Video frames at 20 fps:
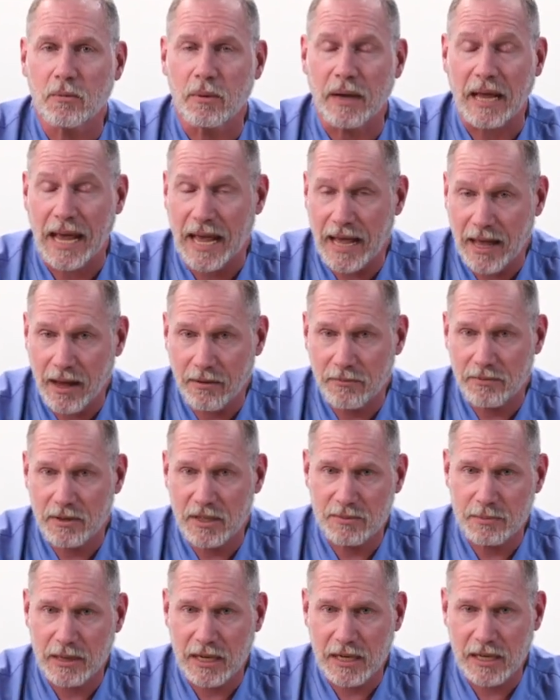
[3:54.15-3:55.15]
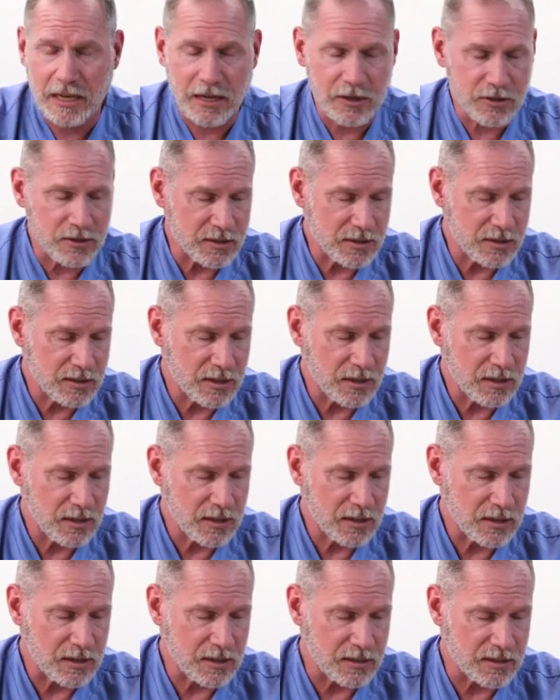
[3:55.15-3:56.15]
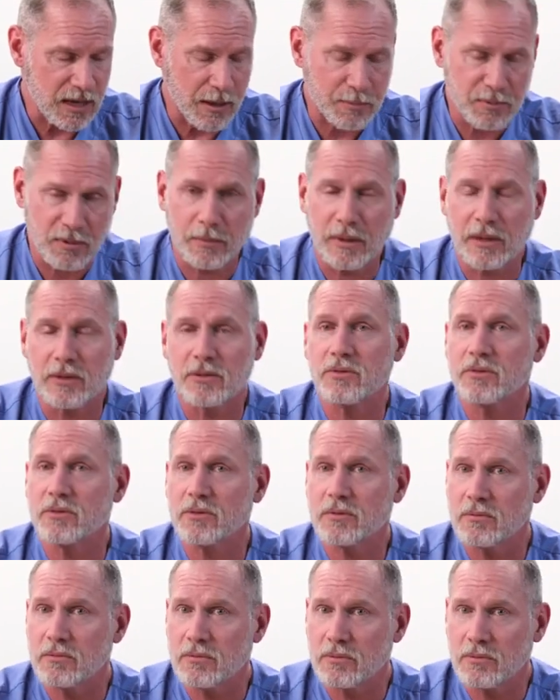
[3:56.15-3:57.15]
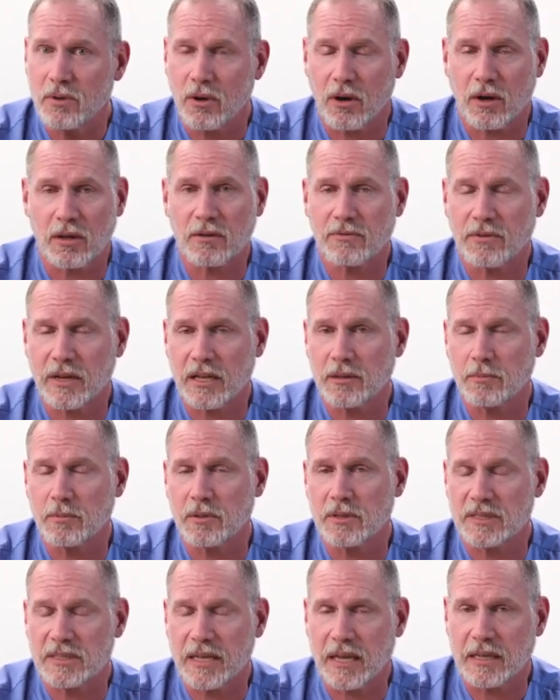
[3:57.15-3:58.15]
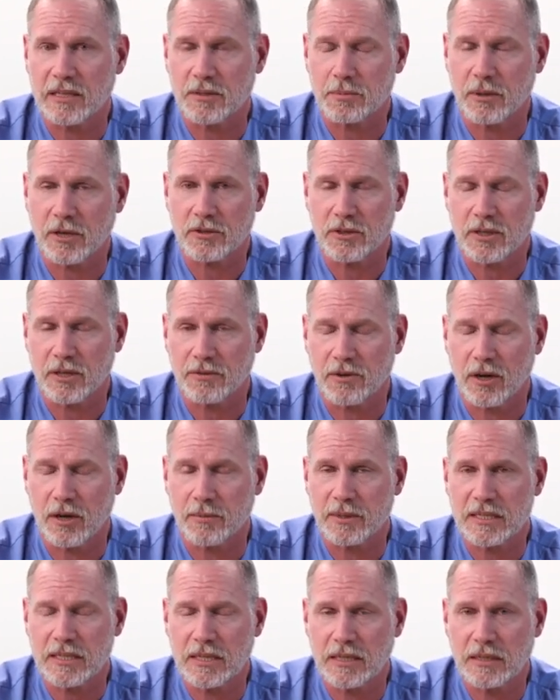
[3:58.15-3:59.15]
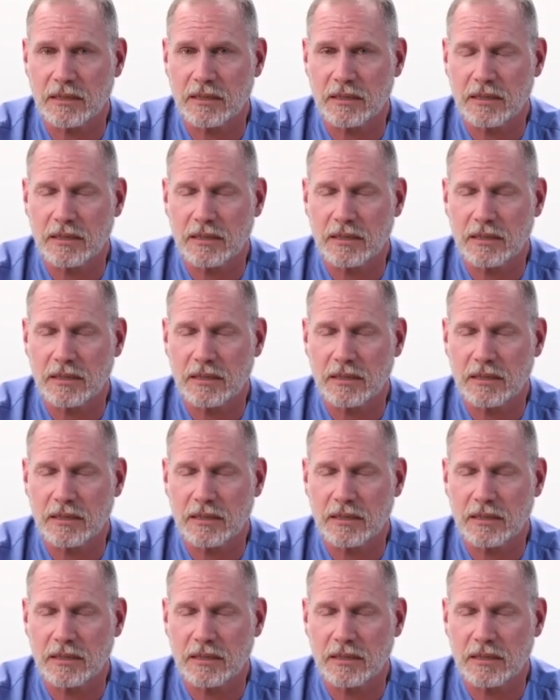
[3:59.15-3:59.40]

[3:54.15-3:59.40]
We have these medications, the supplements, all available at Stanley Specialty Pharmacy.